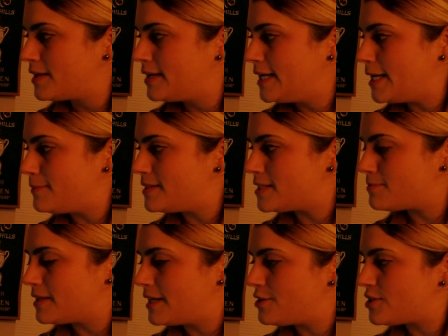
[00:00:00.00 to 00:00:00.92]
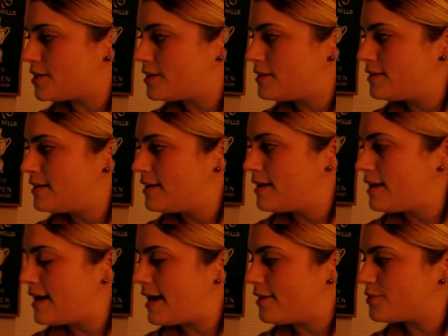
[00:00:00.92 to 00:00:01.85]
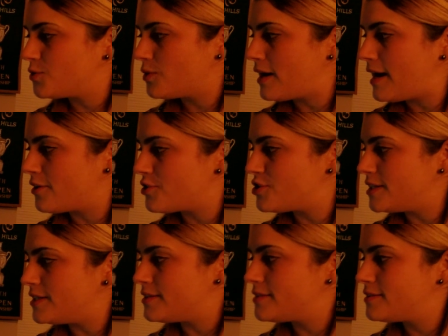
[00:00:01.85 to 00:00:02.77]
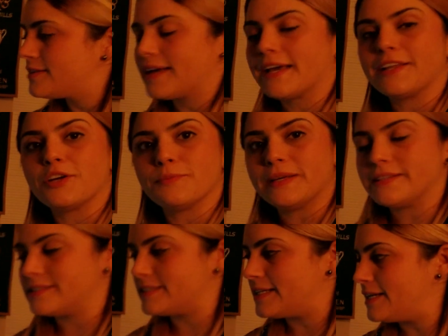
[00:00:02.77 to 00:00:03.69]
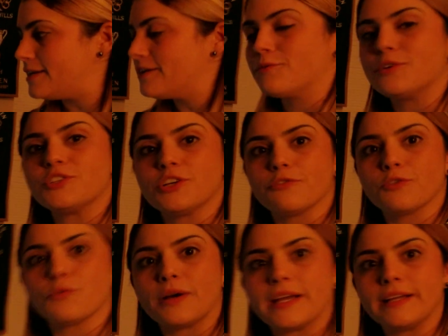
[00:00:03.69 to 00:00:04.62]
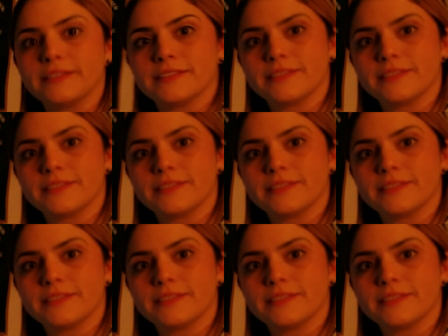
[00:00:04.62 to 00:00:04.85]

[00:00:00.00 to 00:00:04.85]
Hip dysplasia, outdoor allergies, and obesity, which overweight.